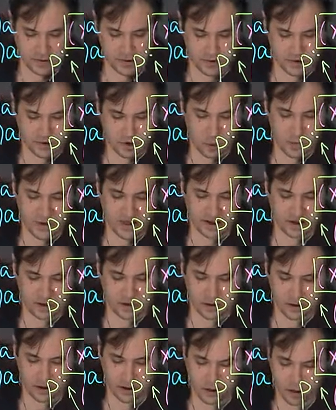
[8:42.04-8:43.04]
So we can
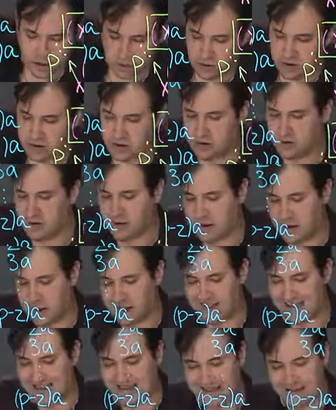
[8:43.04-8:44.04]
conclude
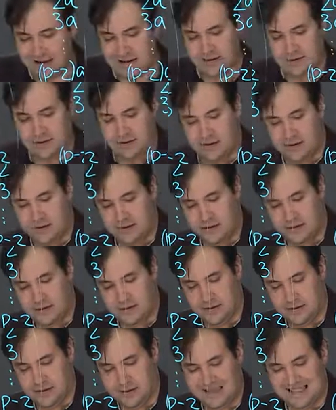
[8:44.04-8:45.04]
that
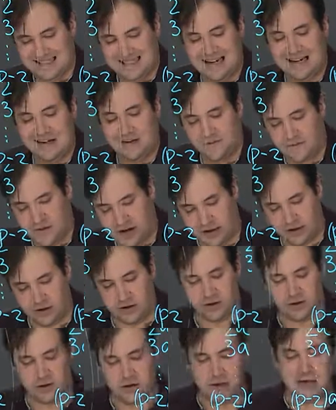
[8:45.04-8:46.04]
the second
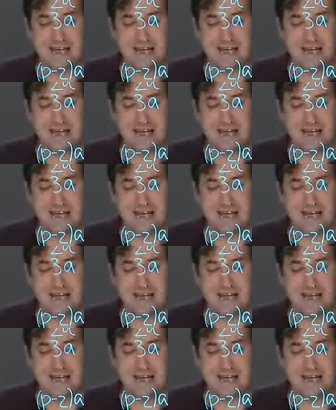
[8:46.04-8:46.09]
factor